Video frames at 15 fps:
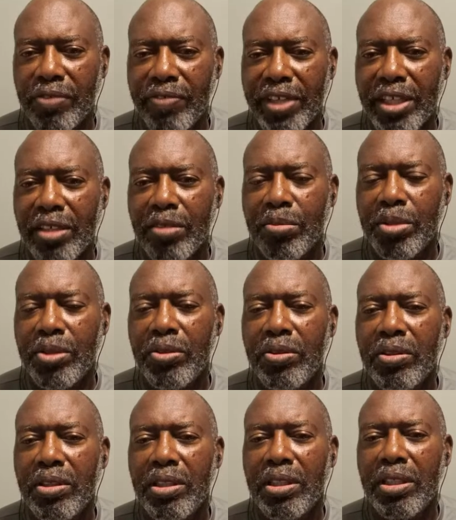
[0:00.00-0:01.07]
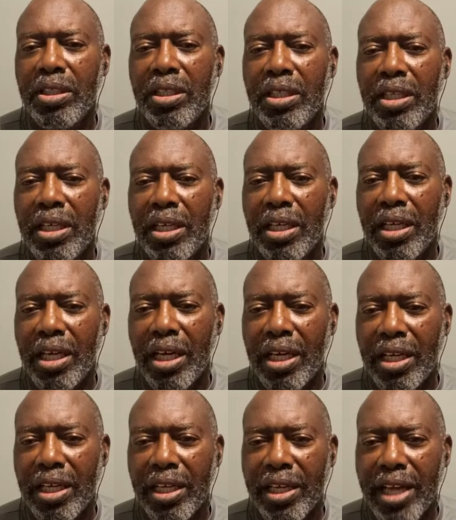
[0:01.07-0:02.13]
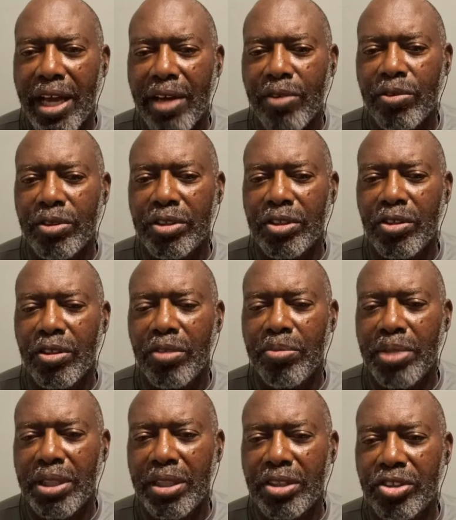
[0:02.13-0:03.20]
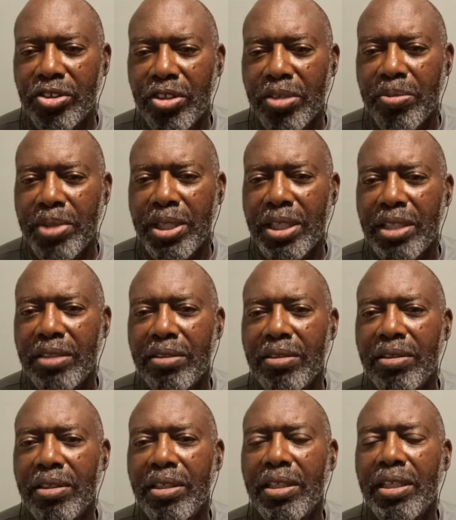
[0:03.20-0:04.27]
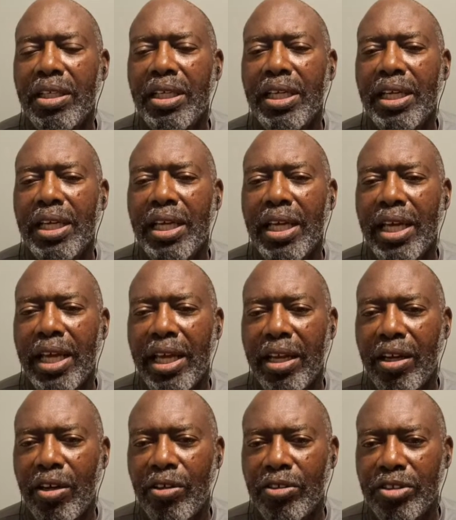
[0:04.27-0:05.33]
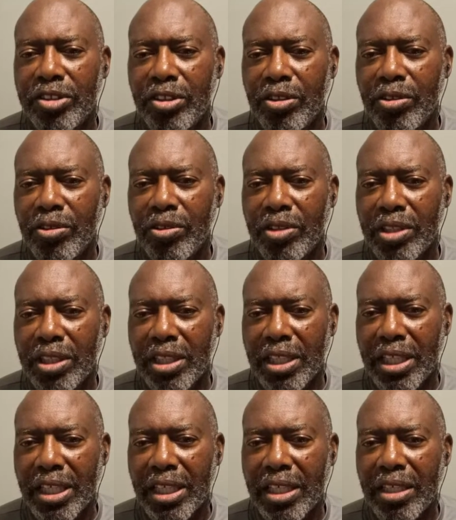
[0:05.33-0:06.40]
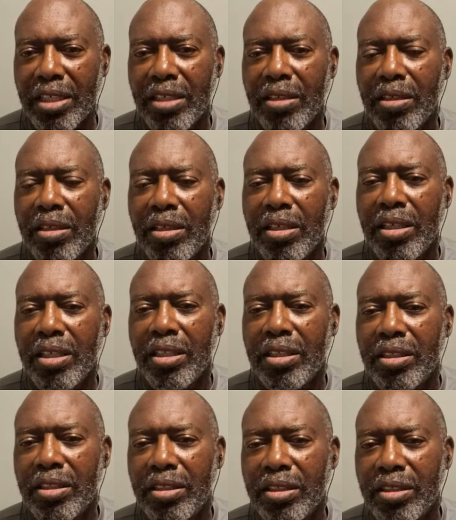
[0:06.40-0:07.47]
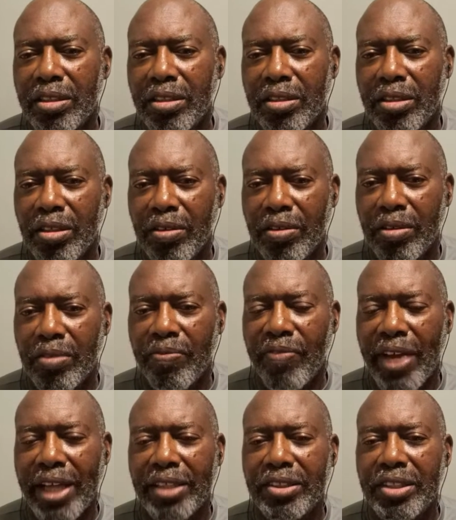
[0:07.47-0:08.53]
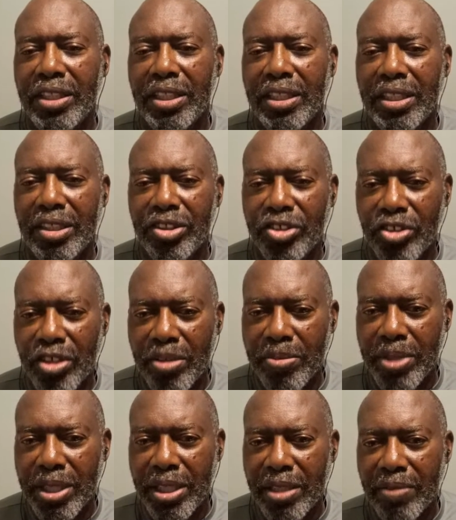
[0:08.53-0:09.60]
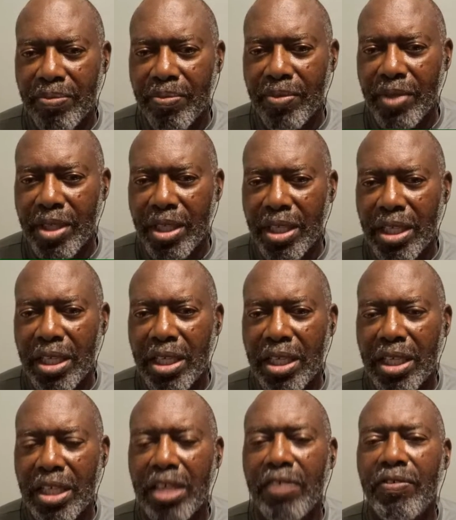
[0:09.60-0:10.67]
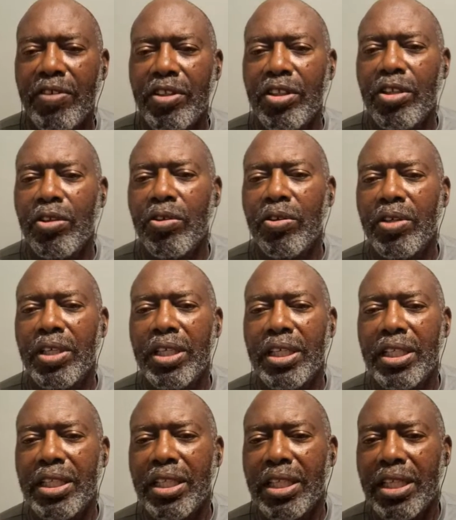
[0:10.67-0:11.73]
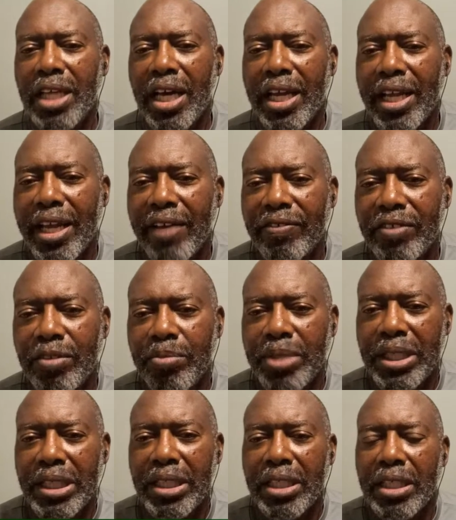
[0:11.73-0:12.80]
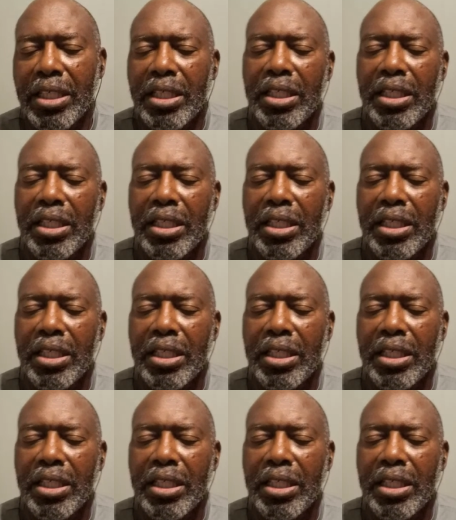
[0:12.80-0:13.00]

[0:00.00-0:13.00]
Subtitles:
available and how it was going to be distributed, and also getting the vaccine distributed, even though it did not have to be